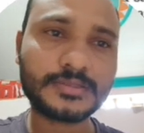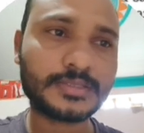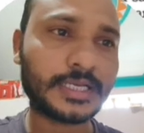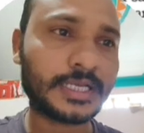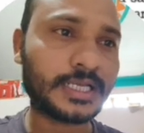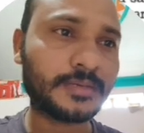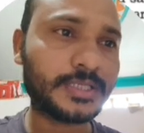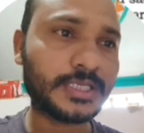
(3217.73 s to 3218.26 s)

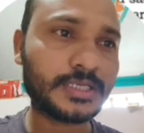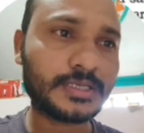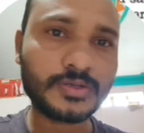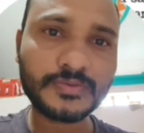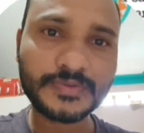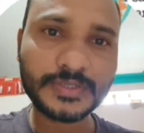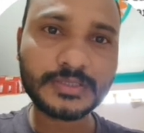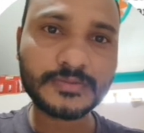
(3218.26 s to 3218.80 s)
End of the
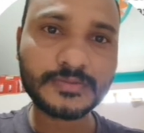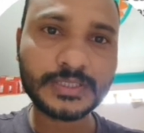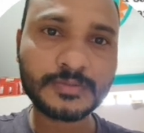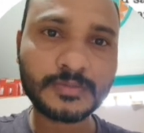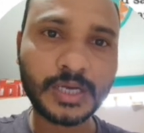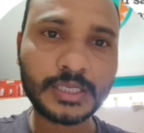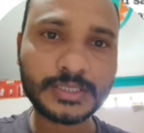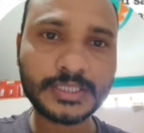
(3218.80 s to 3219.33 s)
telophase, which
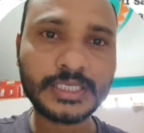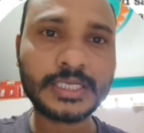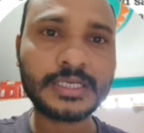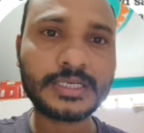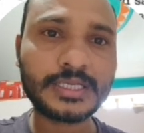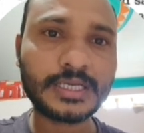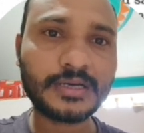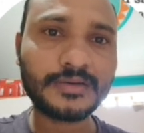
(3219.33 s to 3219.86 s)
mark the
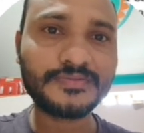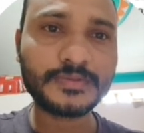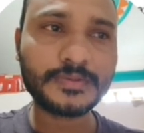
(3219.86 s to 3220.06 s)
entry of